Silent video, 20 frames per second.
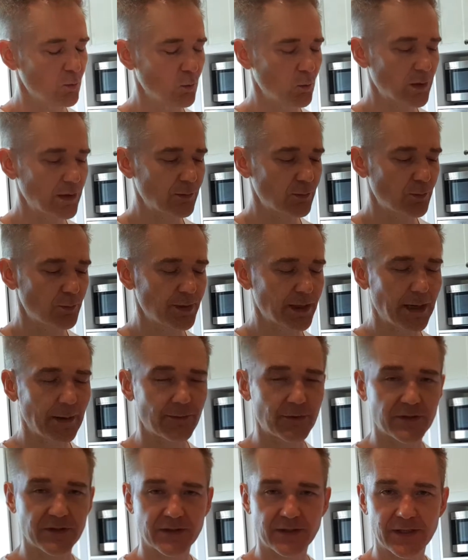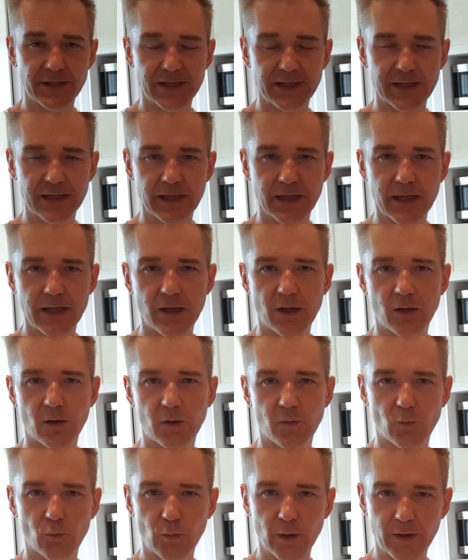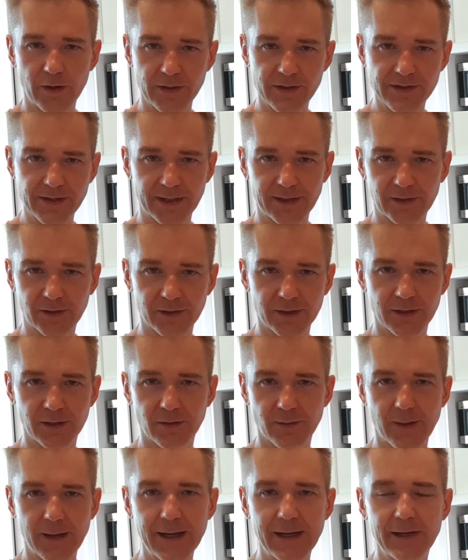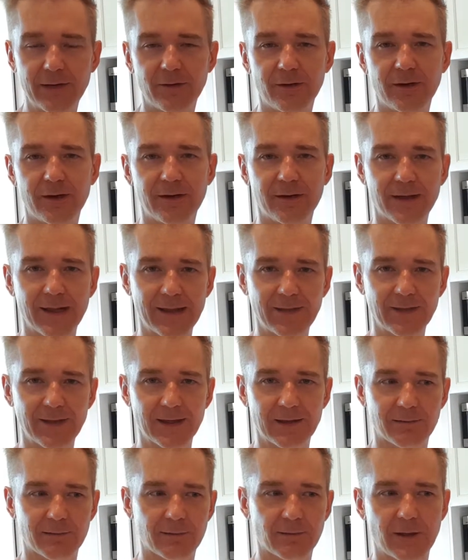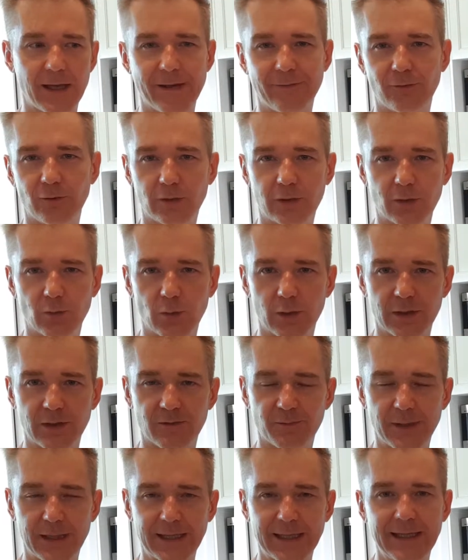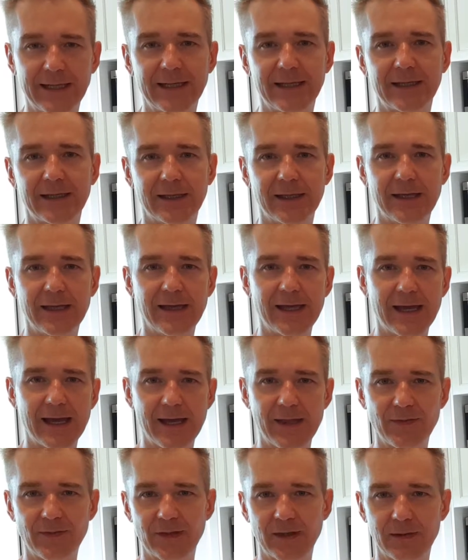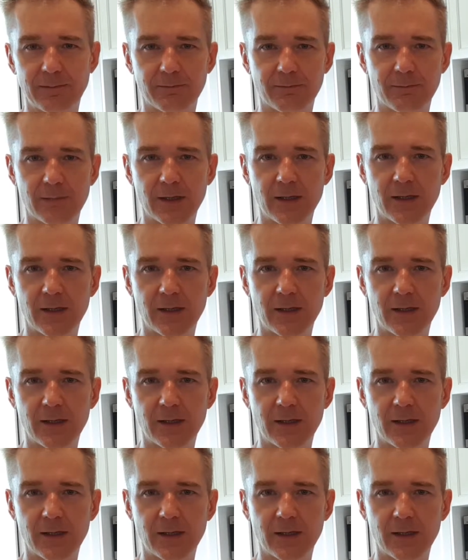we will be able to see where exactly you are, and then have a look at what you've been eating, and then